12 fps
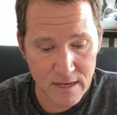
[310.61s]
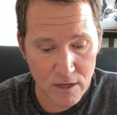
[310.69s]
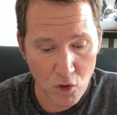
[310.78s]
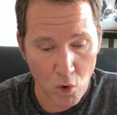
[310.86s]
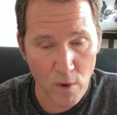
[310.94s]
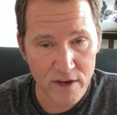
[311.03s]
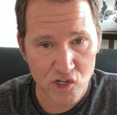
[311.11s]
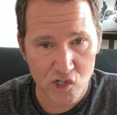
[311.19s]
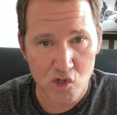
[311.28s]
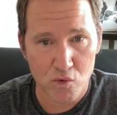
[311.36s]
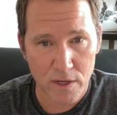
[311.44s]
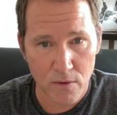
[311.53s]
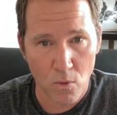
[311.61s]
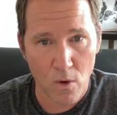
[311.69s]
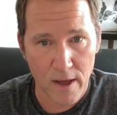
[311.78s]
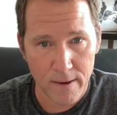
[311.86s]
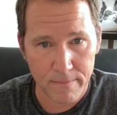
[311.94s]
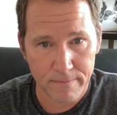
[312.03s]
Croatia's
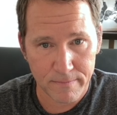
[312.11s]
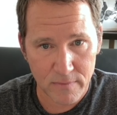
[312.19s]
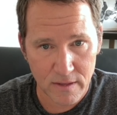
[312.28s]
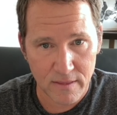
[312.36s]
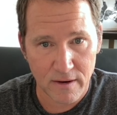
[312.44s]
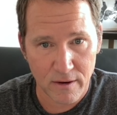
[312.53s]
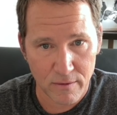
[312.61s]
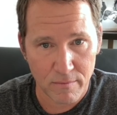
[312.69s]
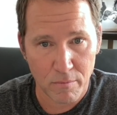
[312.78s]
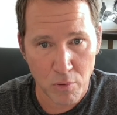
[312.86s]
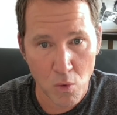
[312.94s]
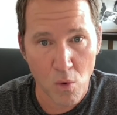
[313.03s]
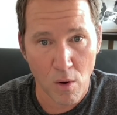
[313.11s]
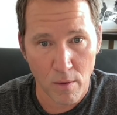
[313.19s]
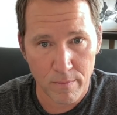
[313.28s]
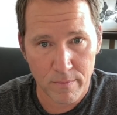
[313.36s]
3-1 in their pool.